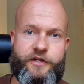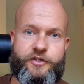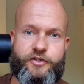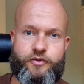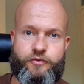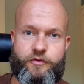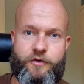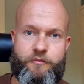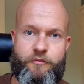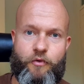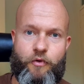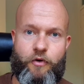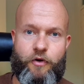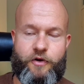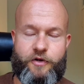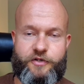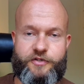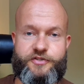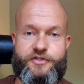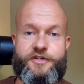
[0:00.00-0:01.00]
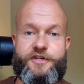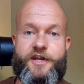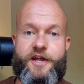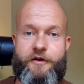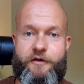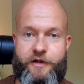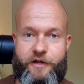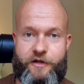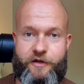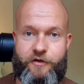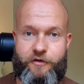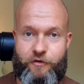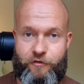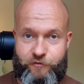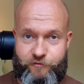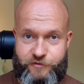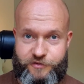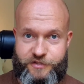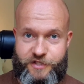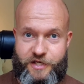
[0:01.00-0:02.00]
into a more generic
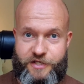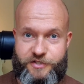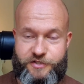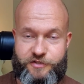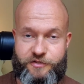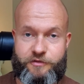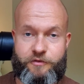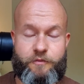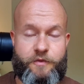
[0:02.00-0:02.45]
conversation,